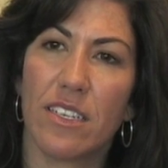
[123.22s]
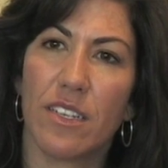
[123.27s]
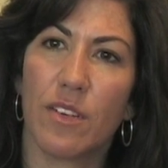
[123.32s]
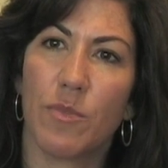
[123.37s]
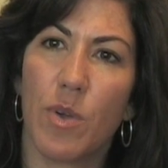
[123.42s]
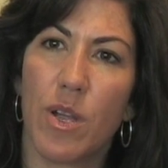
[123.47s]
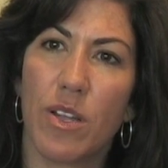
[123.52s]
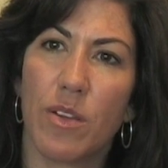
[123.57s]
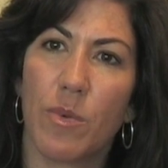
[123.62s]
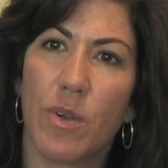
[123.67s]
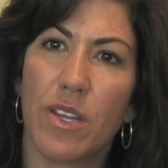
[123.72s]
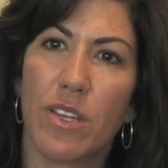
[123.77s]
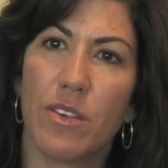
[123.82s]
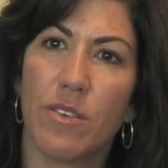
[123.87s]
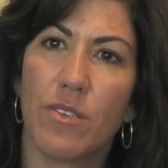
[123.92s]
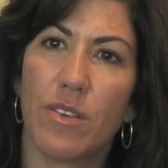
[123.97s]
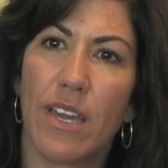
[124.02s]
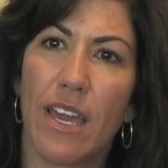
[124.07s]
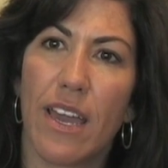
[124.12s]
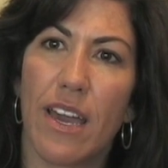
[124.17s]
where
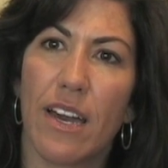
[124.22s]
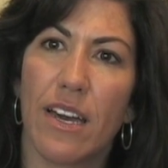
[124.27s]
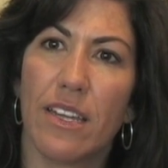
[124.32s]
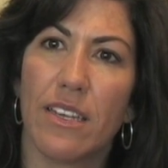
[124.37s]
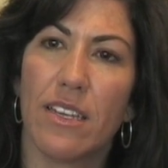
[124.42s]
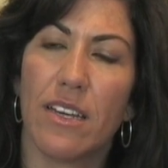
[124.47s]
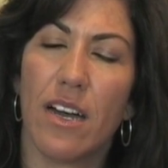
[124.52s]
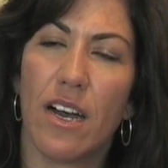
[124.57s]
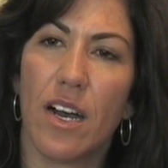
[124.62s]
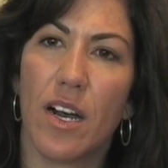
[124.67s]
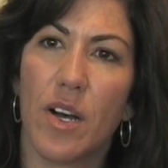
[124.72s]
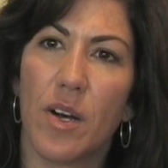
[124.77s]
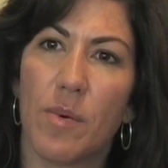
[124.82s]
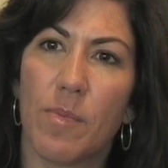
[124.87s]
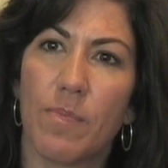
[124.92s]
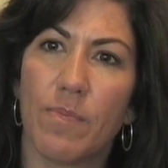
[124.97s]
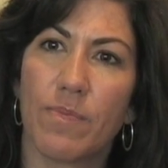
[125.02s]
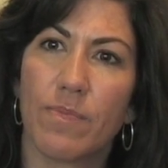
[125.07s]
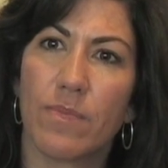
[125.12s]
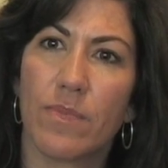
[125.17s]
you
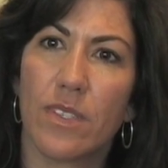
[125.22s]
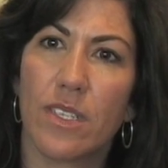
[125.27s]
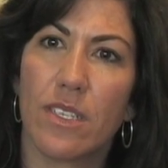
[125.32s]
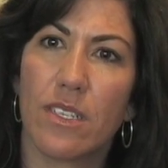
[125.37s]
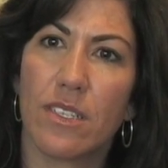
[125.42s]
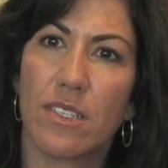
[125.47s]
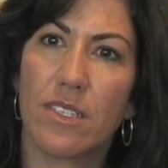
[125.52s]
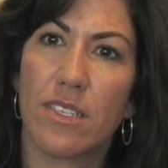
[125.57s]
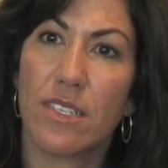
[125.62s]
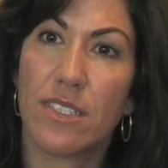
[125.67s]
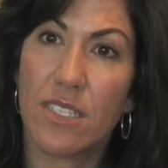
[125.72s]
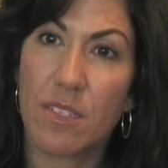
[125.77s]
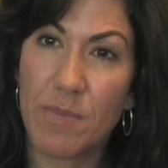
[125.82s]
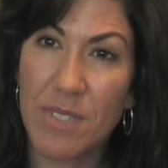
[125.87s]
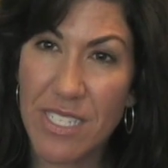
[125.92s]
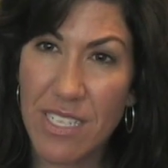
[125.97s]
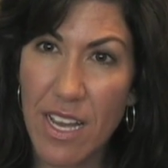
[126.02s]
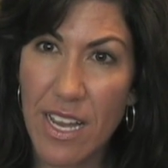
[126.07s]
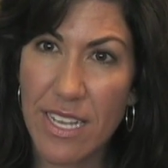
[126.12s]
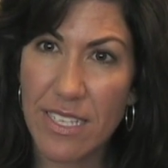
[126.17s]
can
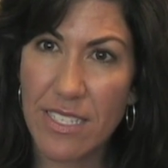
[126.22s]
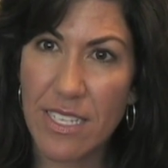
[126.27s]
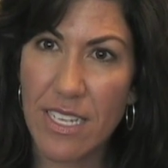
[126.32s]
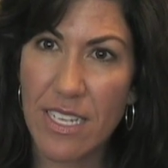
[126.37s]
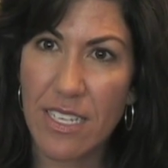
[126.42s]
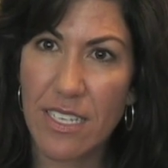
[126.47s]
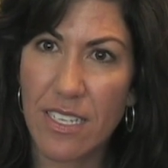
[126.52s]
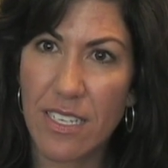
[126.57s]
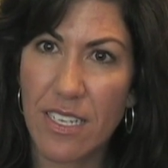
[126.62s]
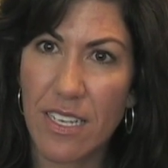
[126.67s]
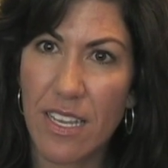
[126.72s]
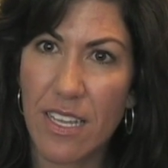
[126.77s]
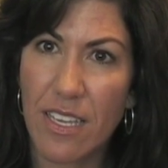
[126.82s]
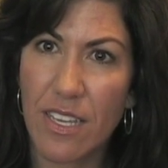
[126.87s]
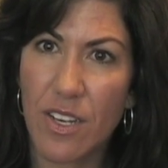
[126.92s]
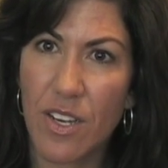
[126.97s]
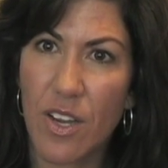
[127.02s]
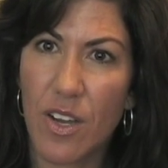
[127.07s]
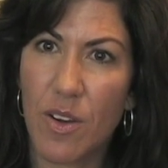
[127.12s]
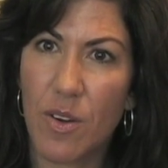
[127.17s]
systematize it,
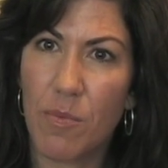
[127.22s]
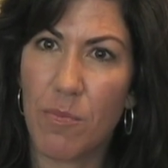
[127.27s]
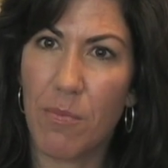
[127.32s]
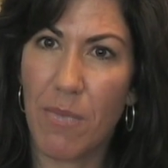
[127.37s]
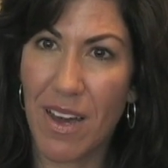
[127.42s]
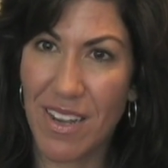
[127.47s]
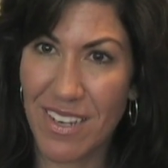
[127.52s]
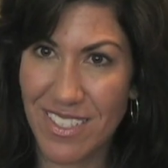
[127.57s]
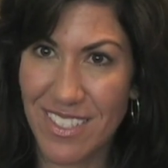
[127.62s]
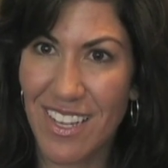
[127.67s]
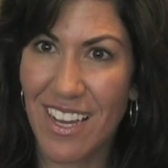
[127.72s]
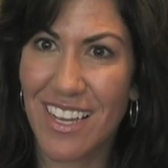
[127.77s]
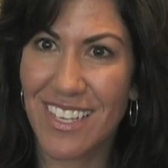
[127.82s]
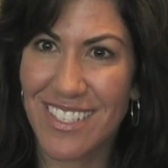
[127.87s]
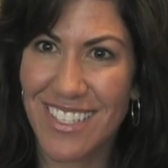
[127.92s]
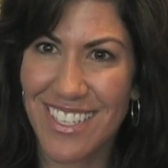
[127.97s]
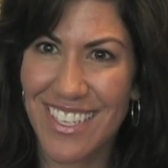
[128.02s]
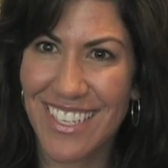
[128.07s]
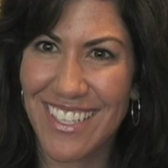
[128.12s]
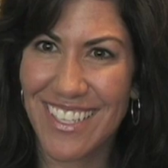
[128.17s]
you know,
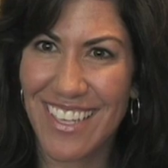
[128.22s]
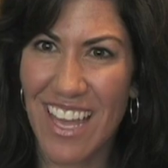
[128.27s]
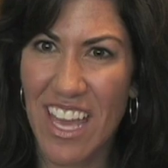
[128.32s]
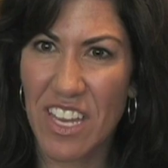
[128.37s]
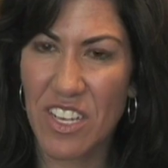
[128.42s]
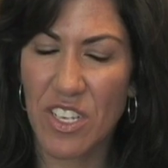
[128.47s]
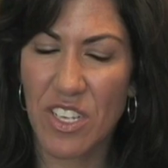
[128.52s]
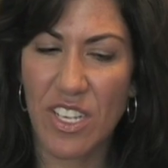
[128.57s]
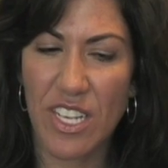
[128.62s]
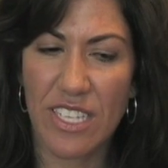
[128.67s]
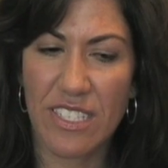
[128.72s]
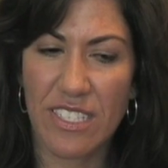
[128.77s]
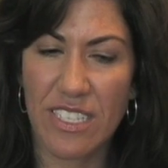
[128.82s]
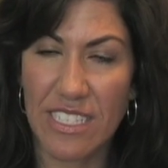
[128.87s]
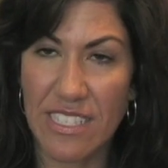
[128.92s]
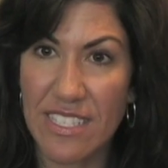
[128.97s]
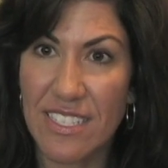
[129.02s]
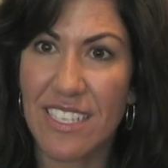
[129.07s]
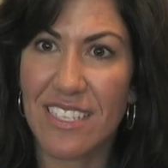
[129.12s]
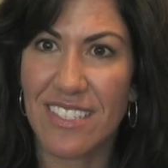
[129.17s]
monetize it, and it's
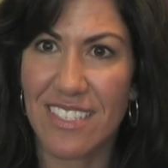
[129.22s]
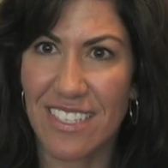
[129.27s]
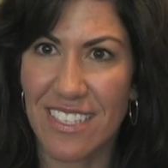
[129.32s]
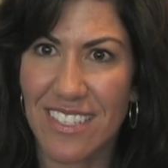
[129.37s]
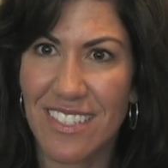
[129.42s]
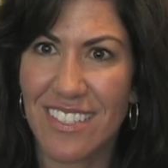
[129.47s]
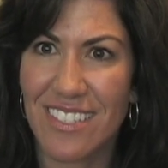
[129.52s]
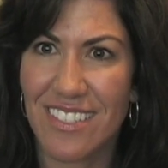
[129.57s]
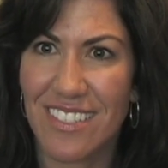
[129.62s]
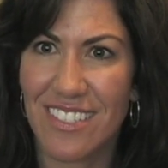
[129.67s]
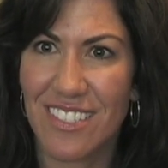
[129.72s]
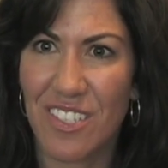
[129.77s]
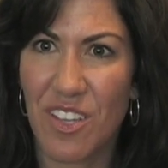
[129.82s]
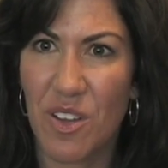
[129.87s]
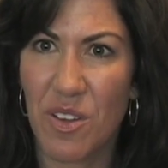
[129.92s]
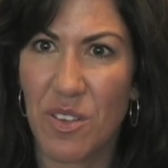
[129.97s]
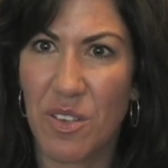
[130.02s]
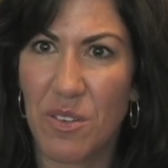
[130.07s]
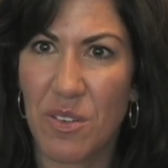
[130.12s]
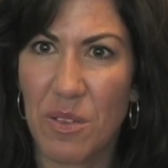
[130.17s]
consistent.
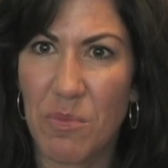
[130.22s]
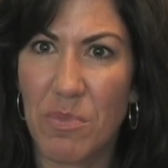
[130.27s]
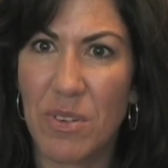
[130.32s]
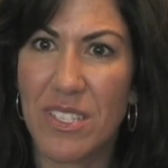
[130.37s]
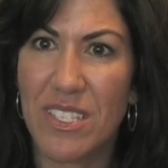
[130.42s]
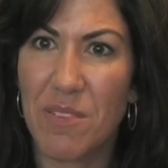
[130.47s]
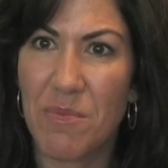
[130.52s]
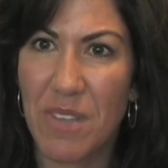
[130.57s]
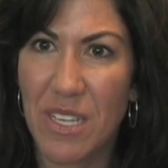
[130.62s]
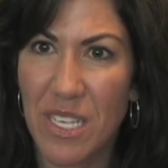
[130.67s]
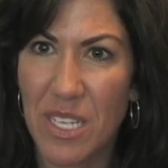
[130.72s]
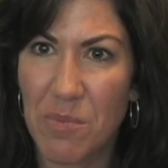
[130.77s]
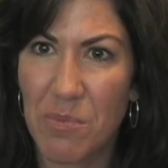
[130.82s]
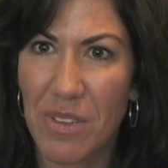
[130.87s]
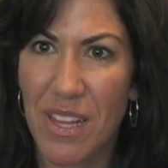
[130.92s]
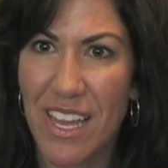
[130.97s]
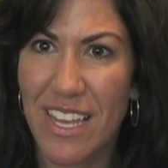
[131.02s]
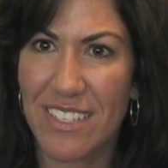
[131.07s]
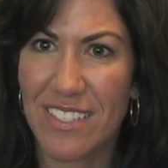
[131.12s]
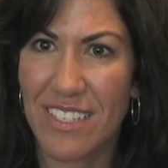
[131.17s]
So you can put something into
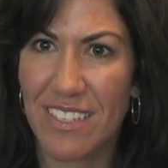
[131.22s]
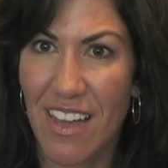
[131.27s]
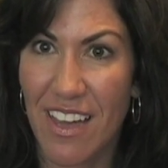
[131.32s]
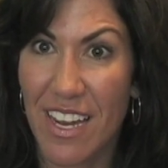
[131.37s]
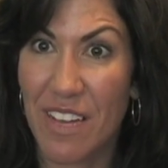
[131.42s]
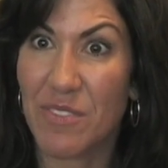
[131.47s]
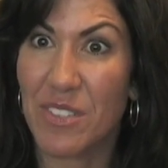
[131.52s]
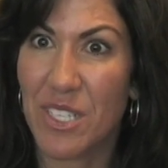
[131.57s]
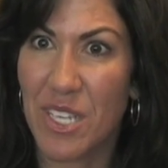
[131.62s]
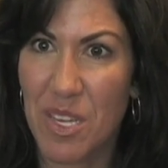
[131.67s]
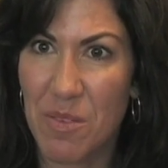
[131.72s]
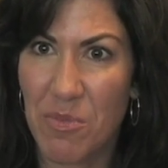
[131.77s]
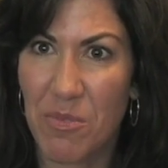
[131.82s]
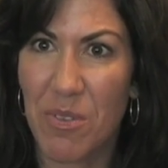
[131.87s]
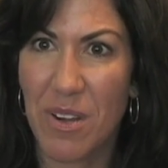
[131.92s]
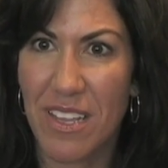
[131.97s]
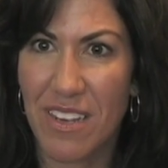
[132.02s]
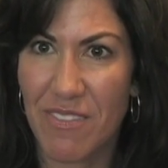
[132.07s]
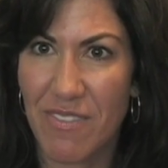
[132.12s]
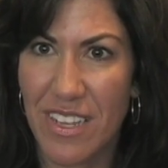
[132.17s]
place and not have to keep
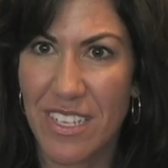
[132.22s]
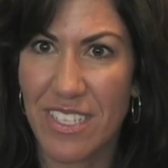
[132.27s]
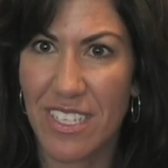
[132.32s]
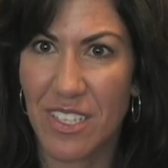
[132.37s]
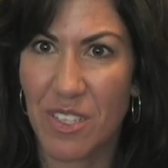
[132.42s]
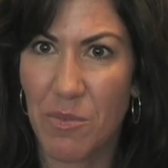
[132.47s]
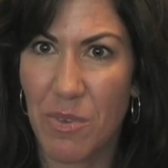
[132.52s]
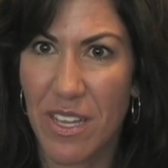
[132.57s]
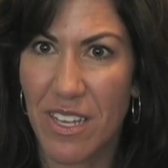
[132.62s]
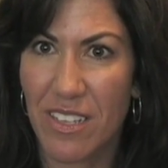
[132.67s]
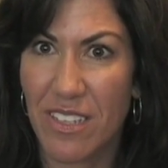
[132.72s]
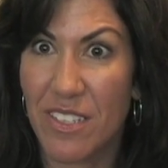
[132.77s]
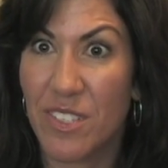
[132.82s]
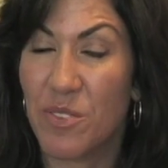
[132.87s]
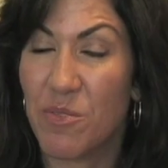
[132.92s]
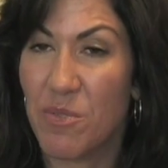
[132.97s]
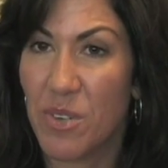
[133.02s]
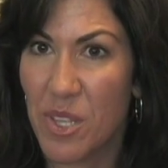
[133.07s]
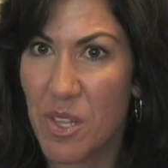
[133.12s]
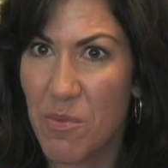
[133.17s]
reinventing the wheel
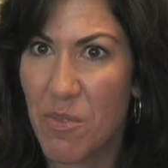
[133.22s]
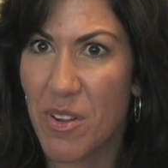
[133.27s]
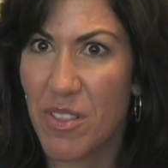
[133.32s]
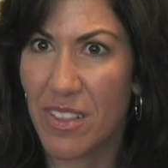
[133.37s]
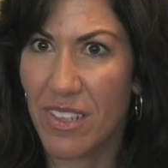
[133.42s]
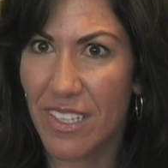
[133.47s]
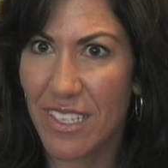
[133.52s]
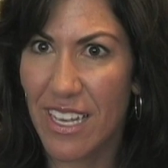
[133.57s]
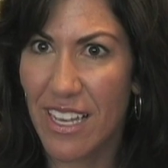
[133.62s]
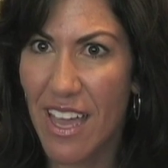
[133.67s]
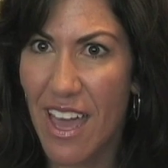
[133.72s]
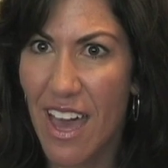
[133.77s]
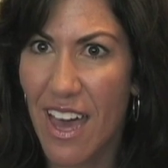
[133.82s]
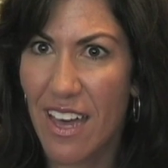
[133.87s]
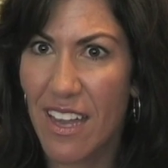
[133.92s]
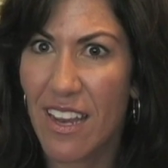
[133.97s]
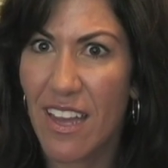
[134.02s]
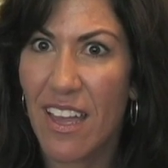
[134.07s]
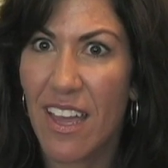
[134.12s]
is really worth looking at.